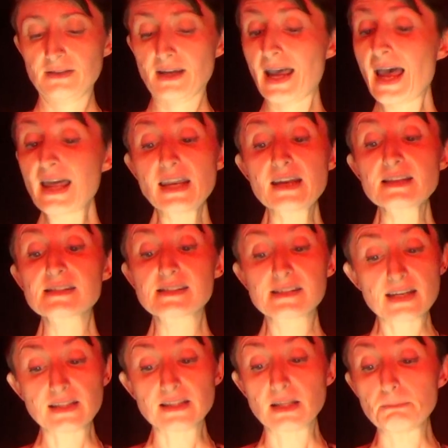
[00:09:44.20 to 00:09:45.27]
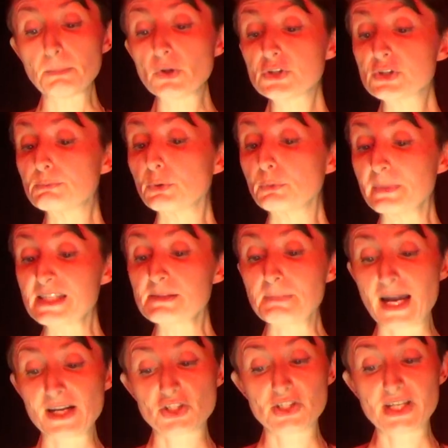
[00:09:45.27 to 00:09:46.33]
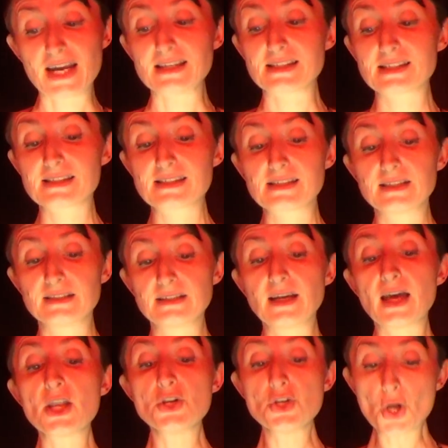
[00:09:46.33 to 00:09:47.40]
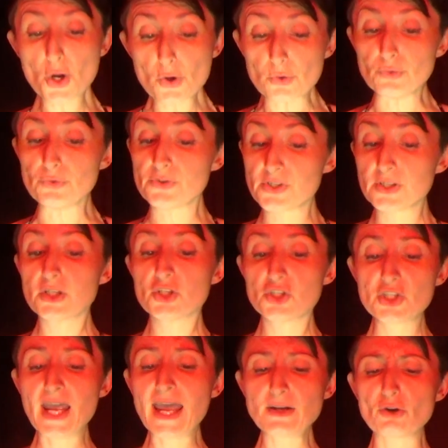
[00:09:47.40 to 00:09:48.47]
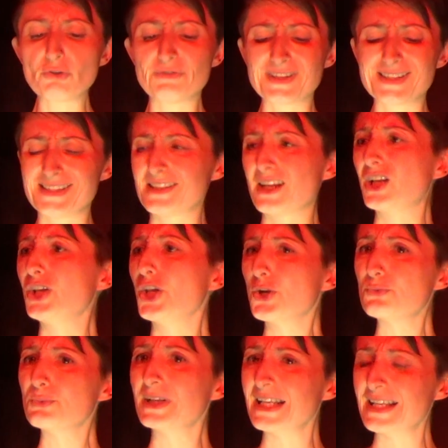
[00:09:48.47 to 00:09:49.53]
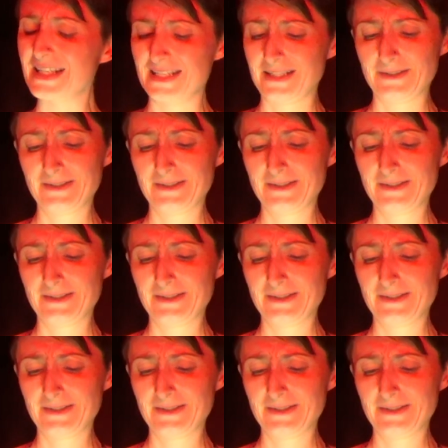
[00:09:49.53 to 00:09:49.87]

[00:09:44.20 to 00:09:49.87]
Anne has seen the multiple mismatched desks and knows shared offices are lonely.